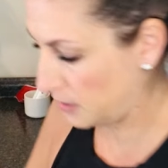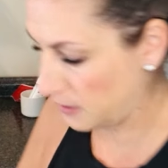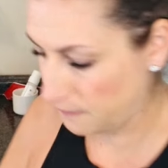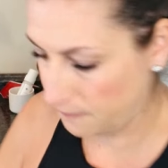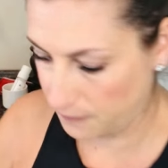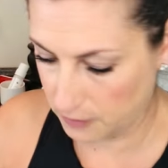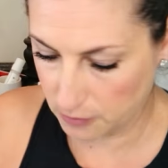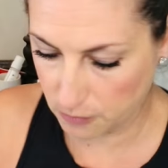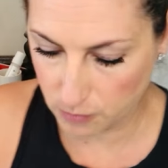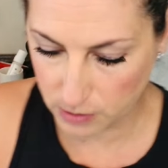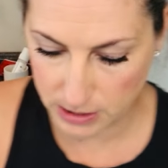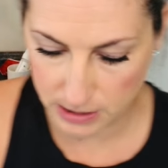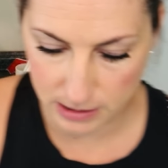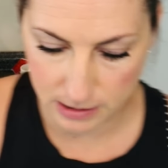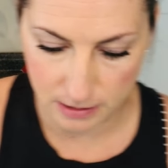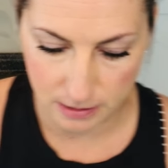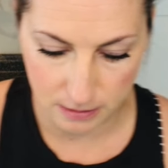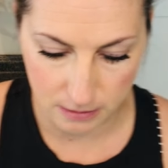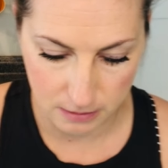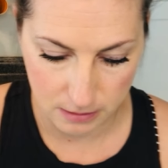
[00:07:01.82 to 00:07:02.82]
for a
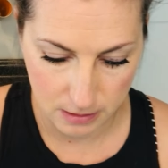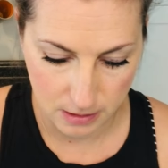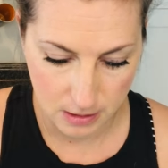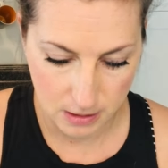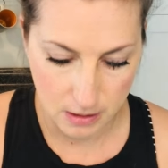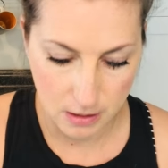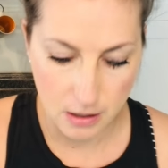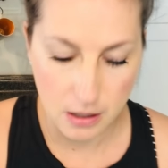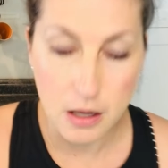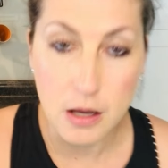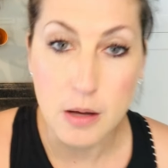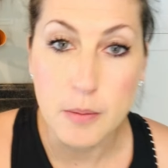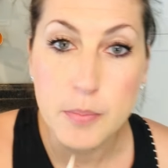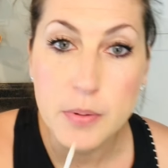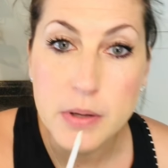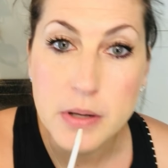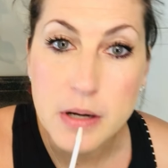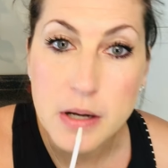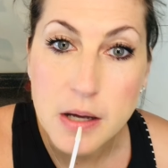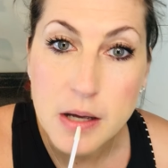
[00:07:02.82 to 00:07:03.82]
while, I'll
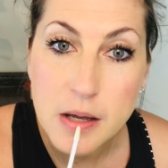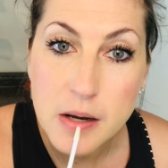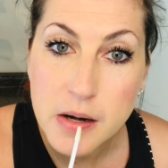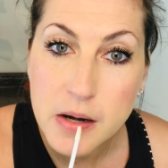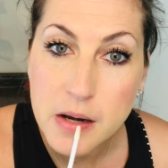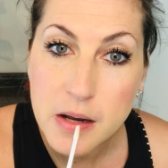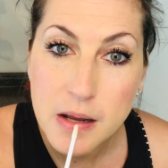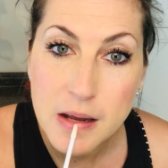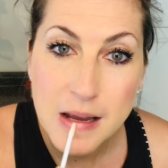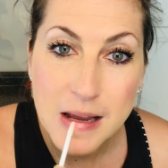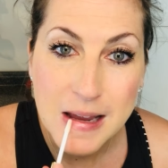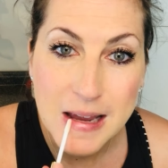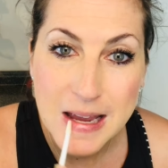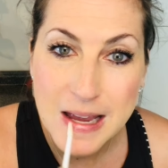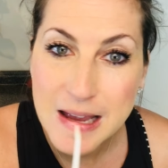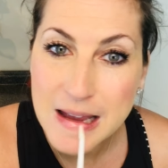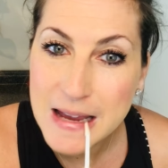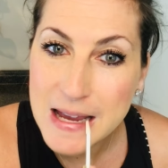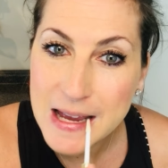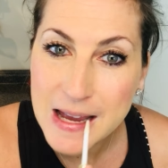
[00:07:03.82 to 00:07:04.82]
put on
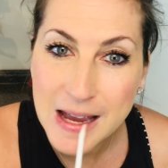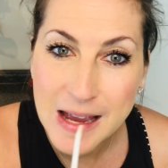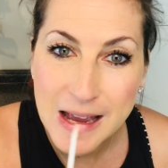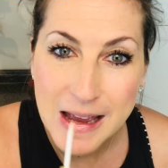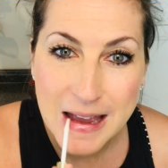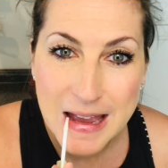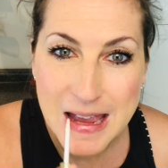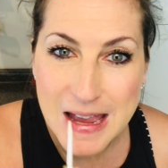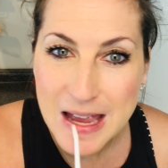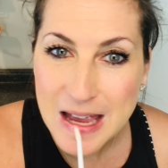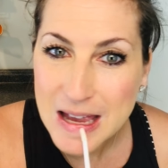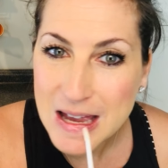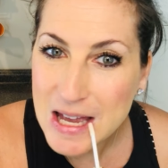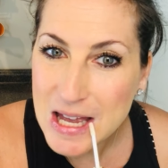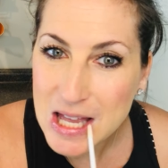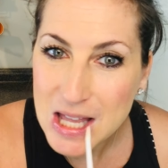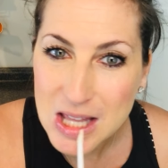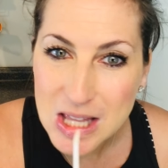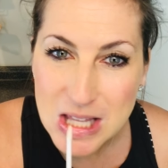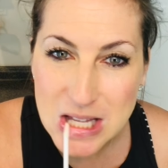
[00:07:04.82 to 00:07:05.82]

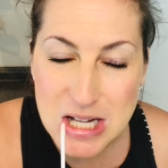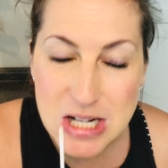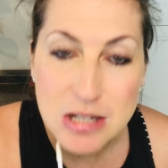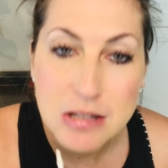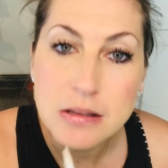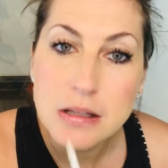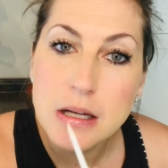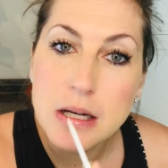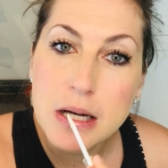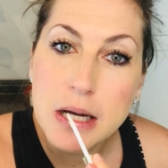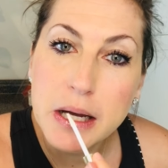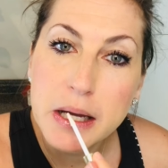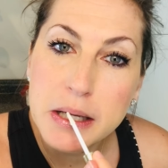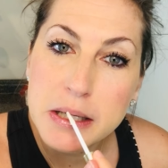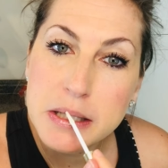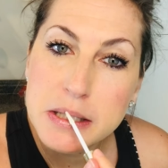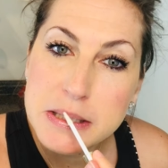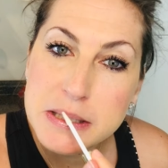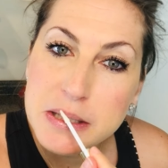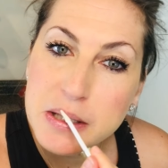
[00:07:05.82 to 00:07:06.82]
a little
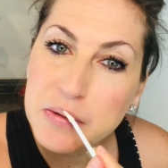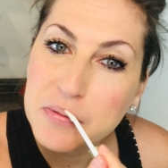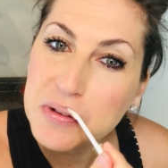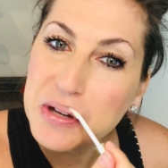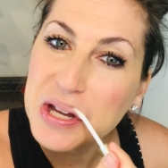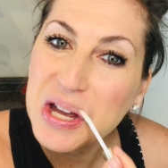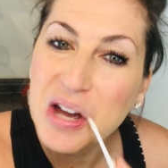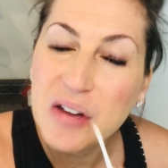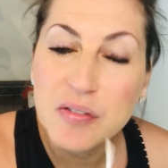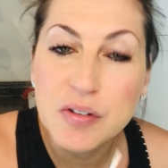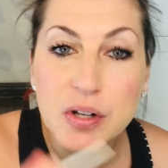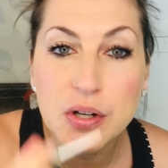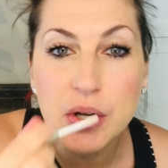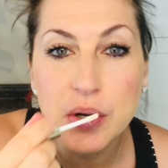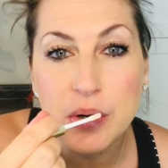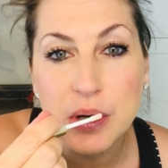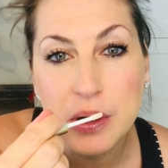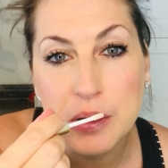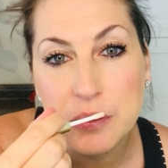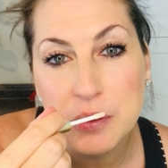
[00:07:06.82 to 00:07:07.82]
gloss. If I have to go
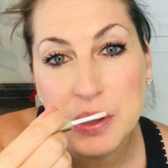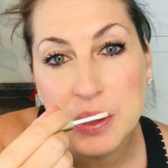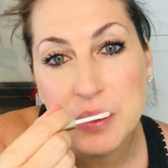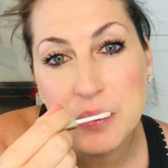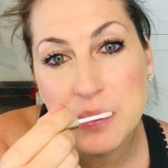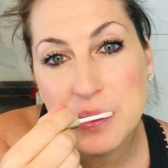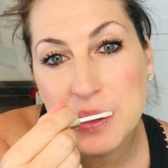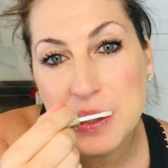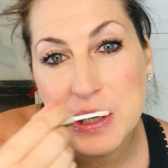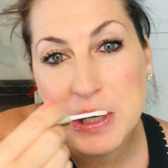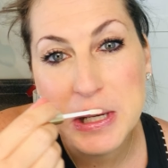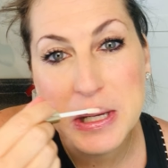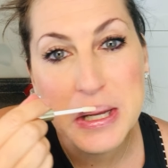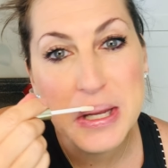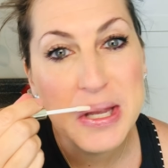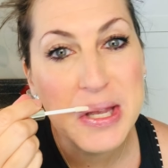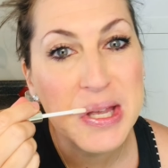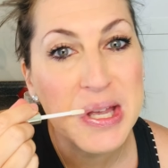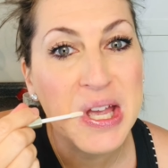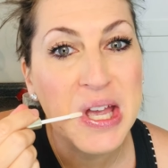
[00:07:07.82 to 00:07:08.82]
out right
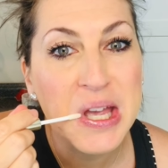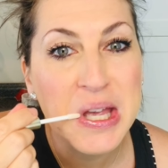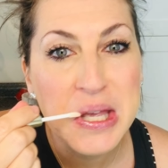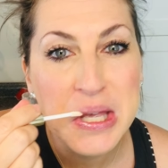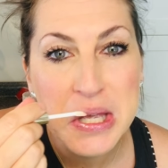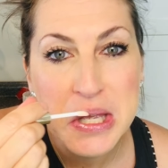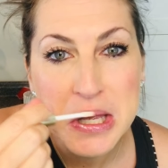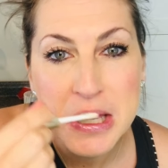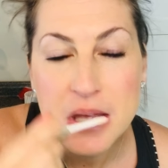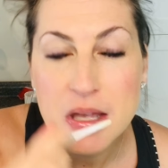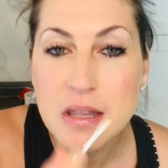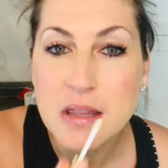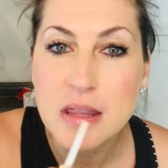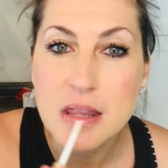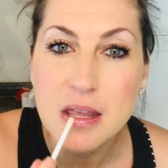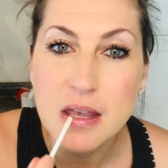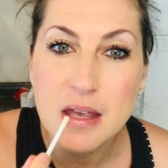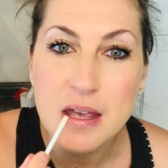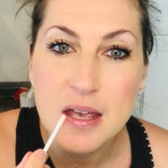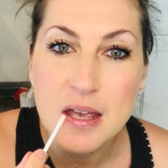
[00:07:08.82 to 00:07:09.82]
away,
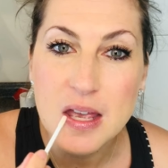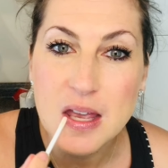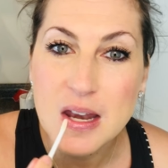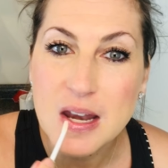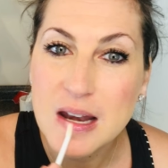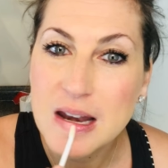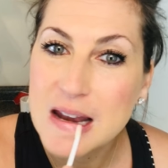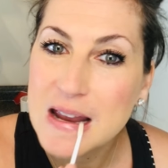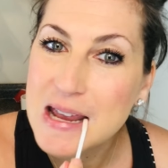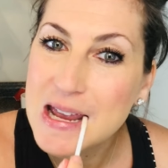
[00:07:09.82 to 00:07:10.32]
then